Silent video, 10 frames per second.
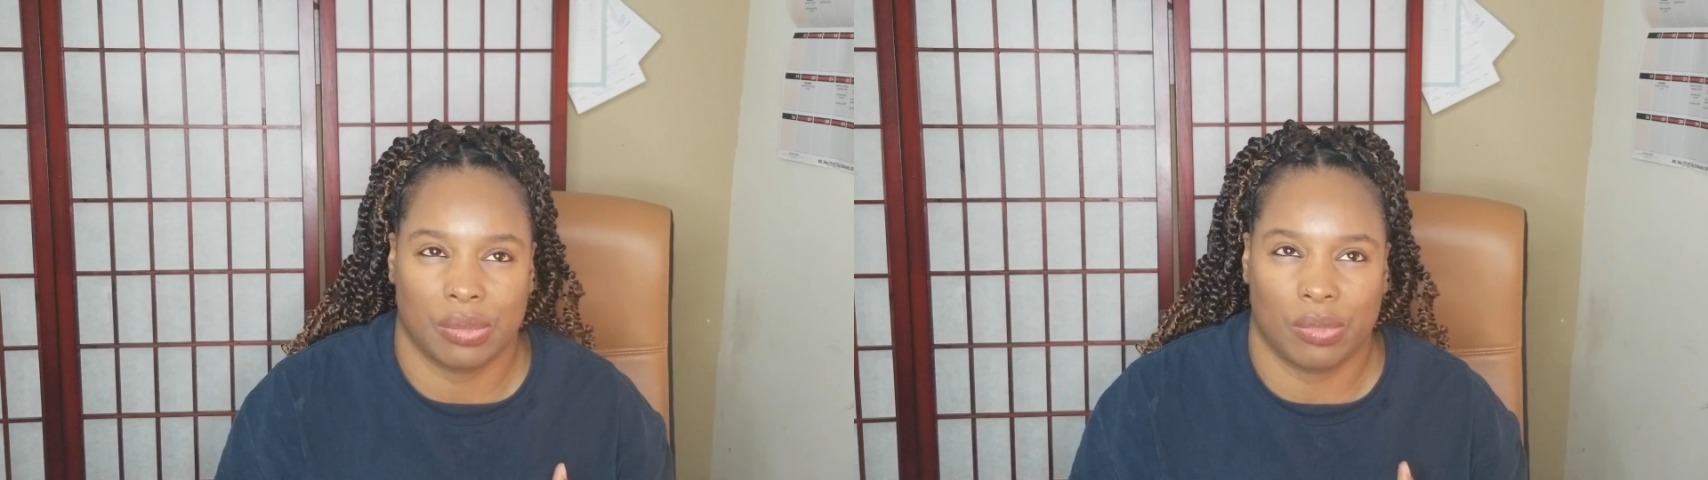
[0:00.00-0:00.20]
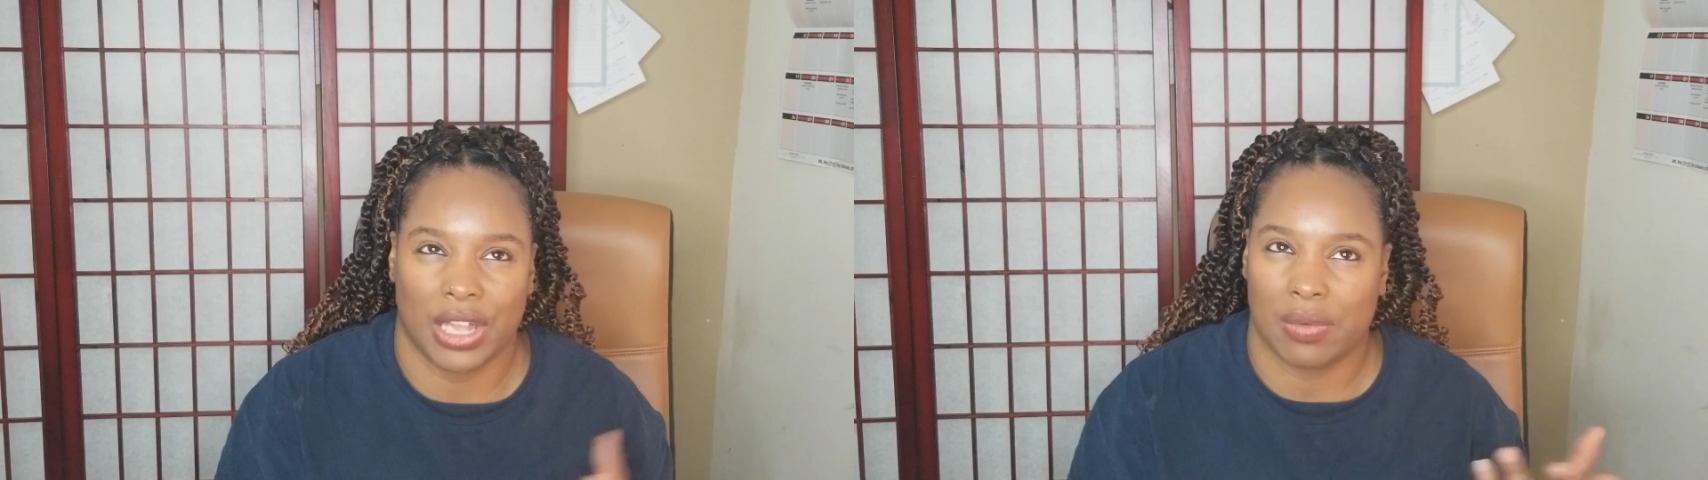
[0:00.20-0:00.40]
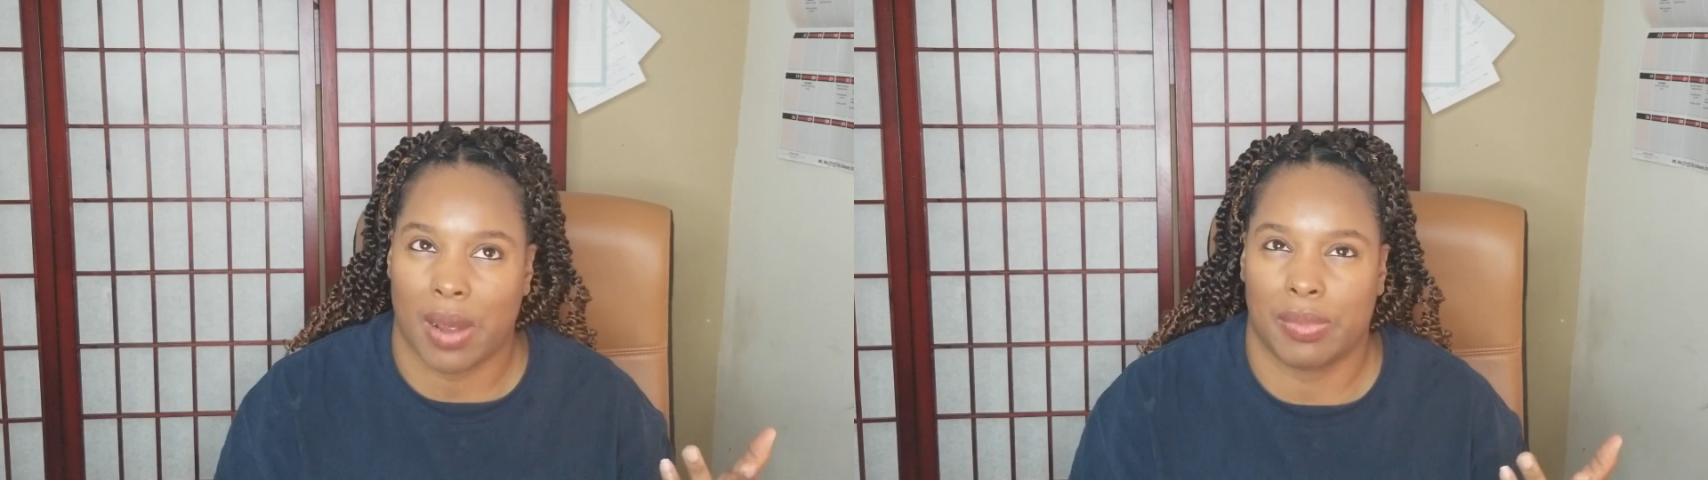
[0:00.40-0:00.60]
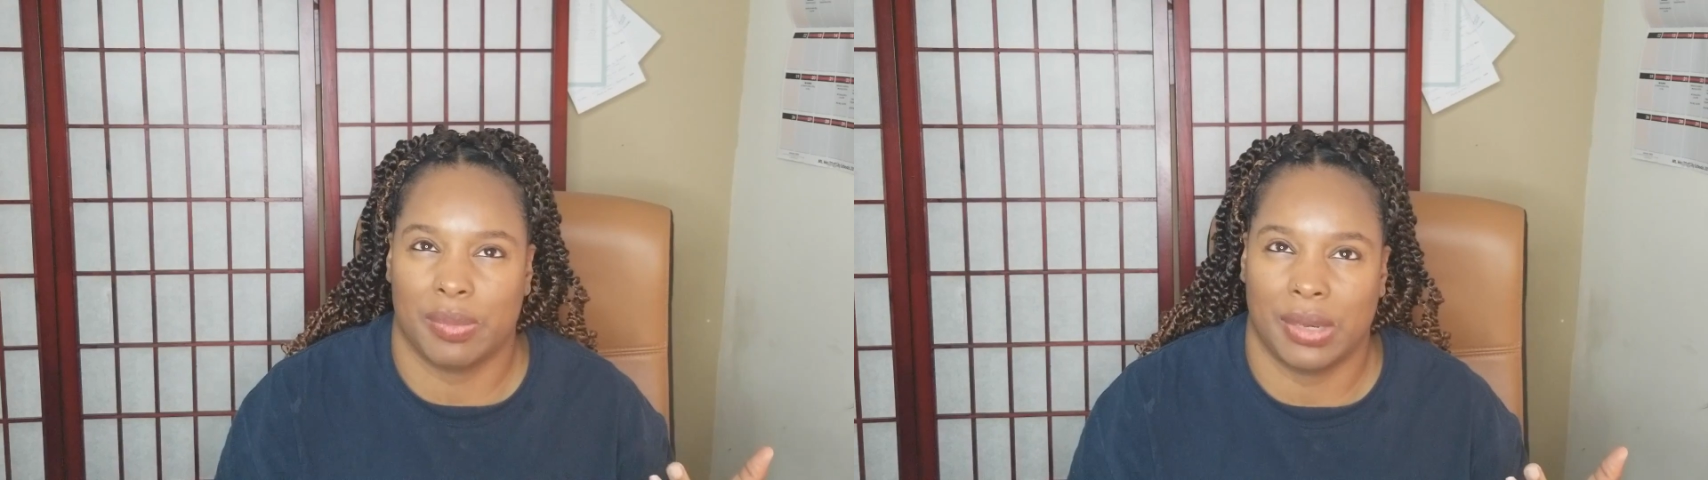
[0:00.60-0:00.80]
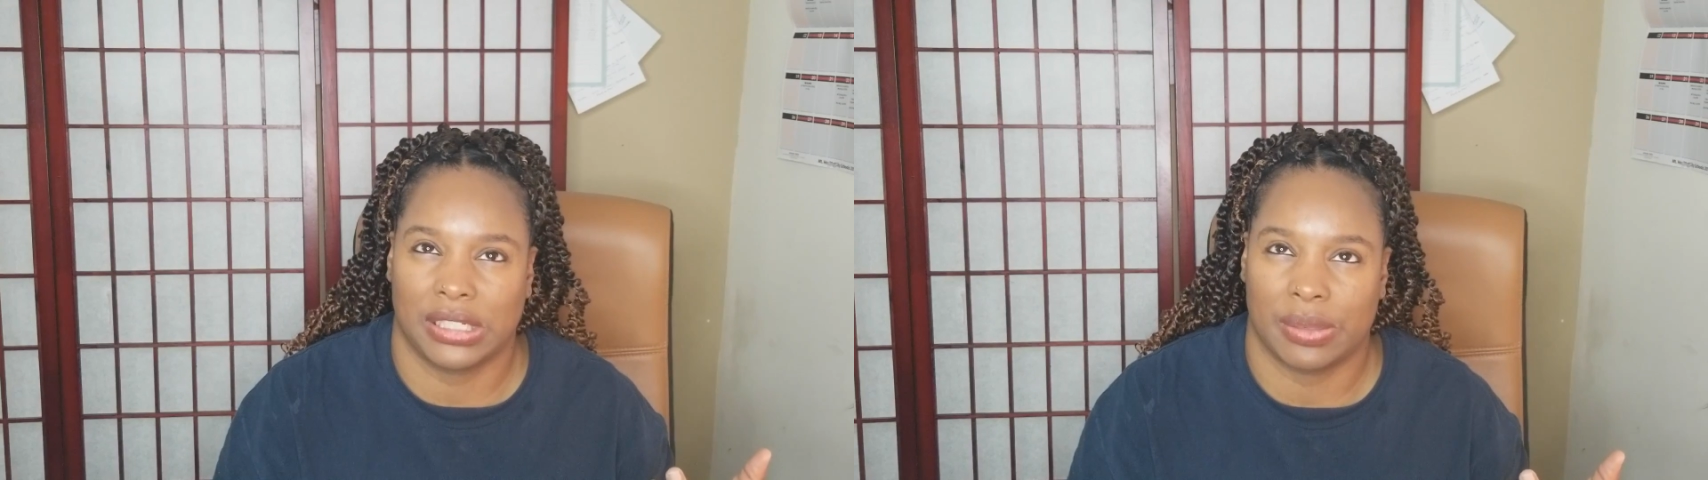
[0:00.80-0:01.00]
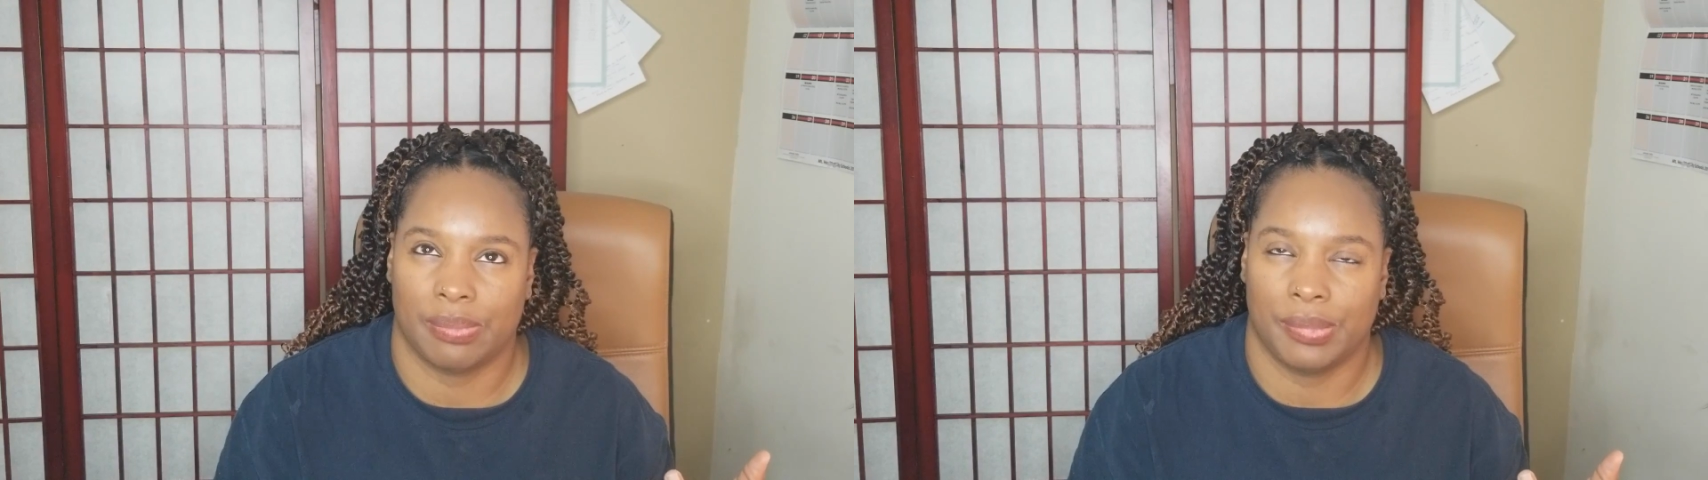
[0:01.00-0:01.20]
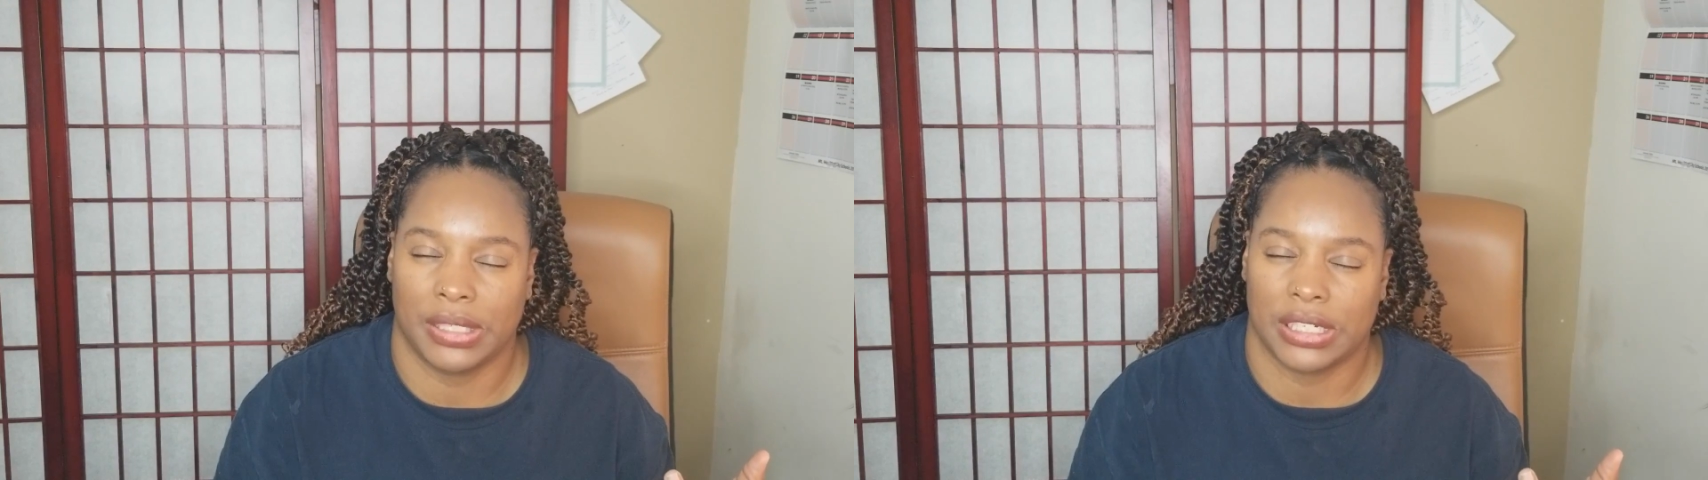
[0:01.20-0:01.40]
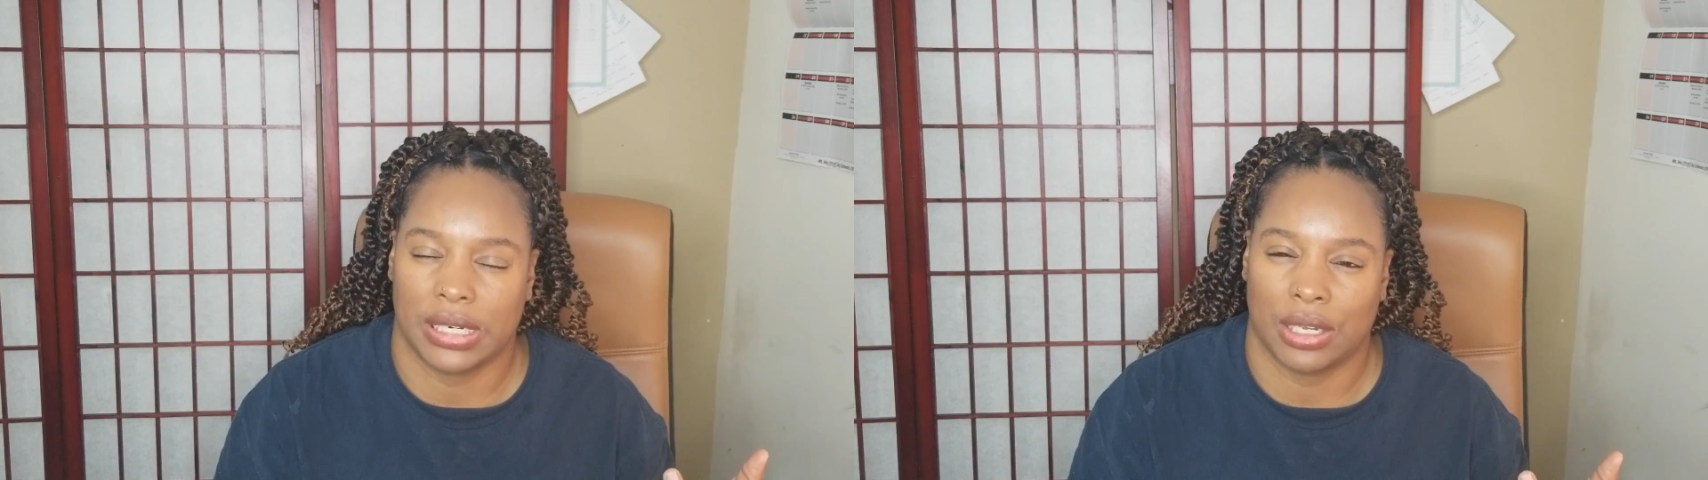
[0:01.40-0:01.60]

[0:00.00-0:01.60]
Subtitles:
Well, that one might be Mitchie